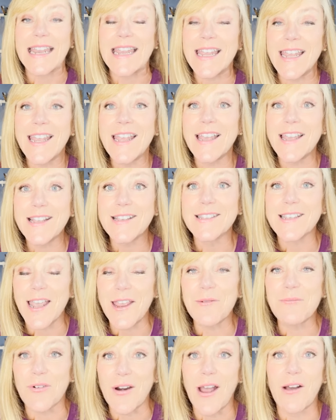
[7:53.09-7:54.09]
He is
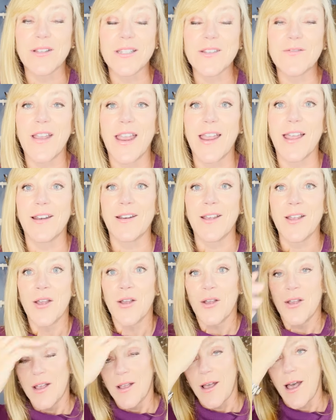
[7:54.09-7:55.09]
a Browns fan,
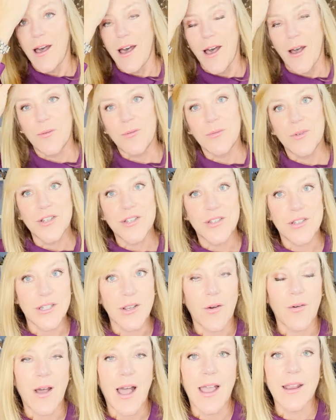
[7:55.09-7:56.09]
uh, which
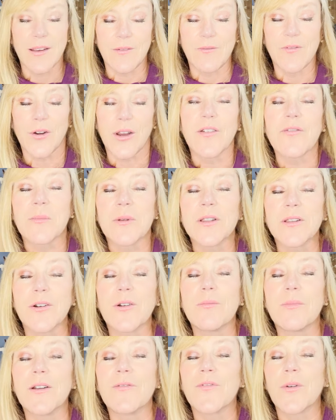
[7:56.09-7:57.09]
so I forgive him a
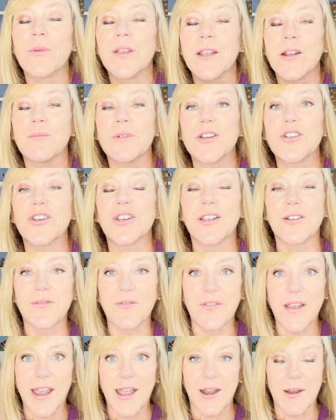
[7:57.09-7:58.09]
little bit for being a Michigan
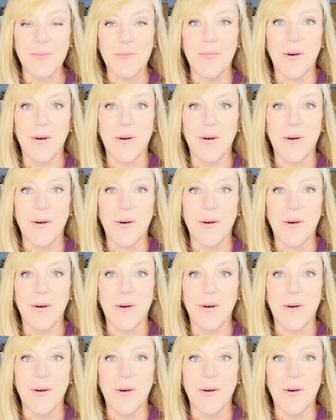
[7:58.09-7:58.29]
fan.